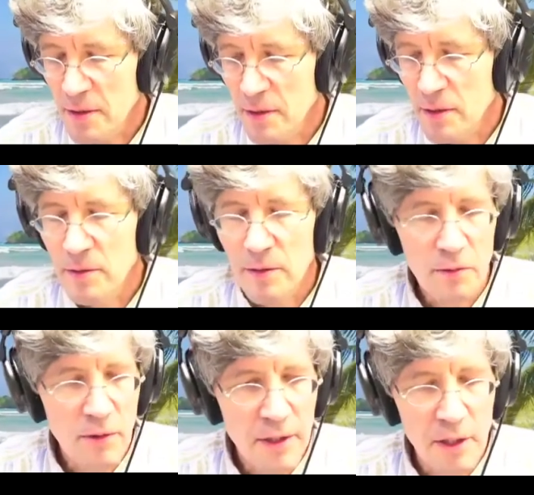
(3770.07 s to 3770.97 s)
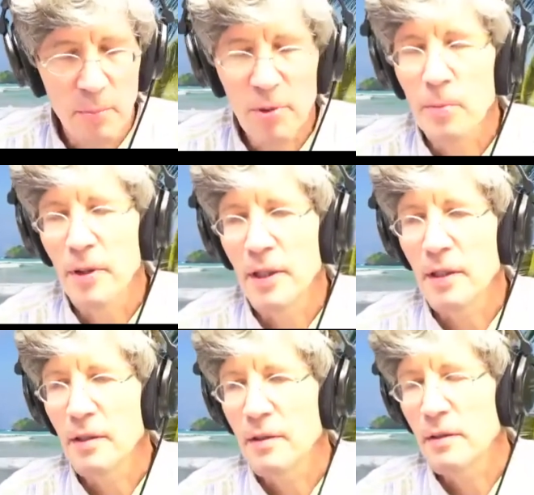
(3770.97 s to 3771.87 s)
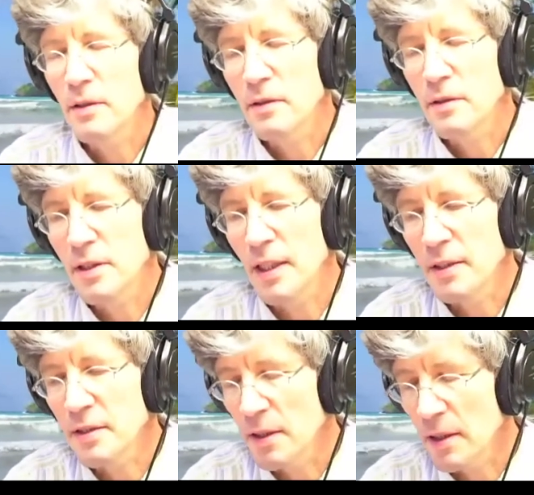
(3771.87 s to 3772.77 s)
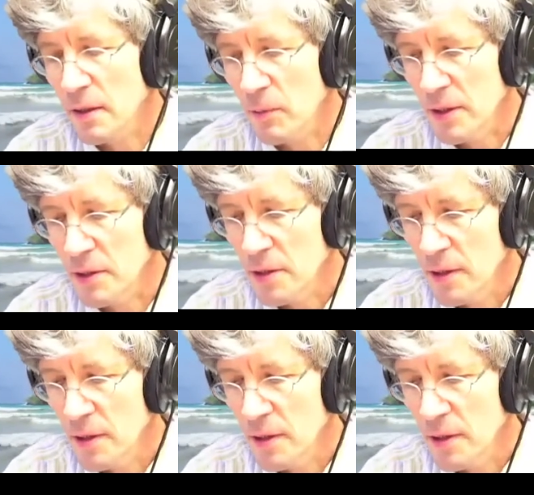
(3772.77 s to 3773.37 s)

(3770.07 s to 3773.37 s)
rather the propane tanks, the little ones.